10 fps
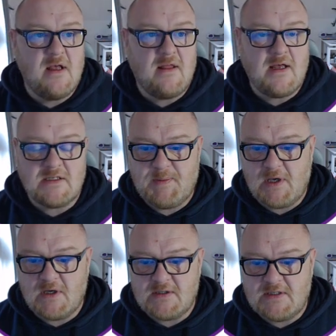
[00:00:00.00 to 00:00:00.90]
That's
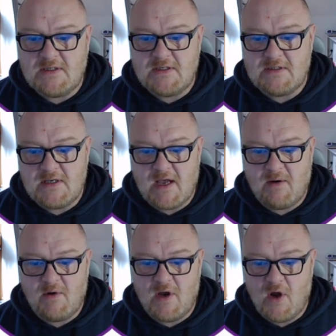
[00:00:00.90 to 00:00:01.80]
because this is now
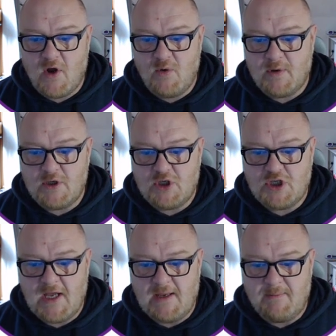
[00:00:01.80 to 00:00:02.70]
an open
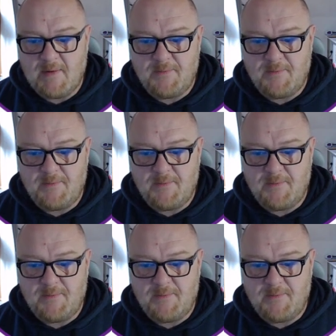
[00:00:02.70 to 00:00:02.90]
shape.